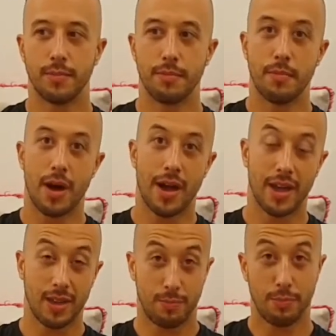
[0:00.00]

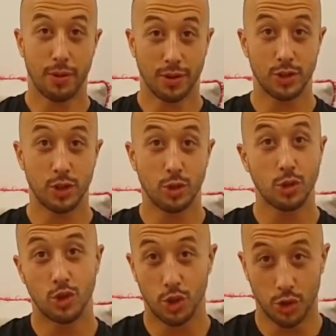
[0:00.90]
my personal
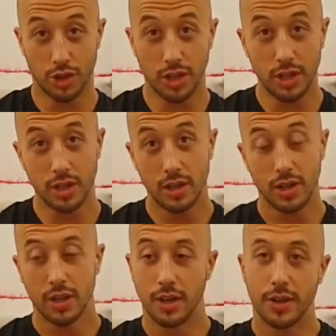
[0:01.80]
journey
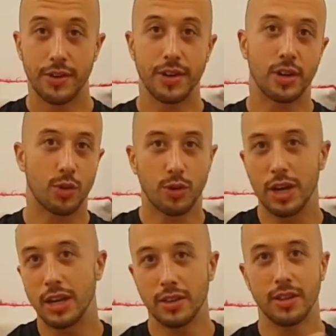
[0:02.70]
in
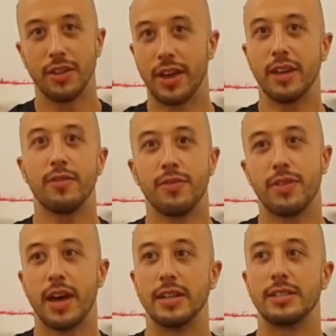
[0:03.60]
creating the life
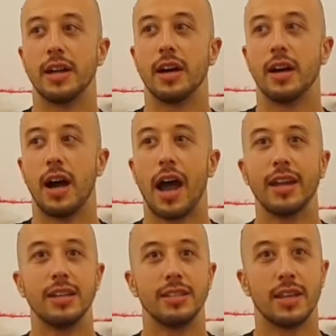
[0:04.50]
that I
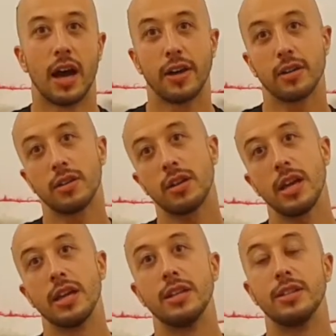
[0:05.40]
desire
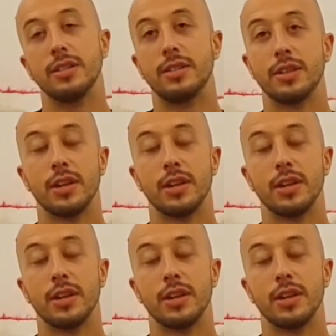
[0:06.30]
and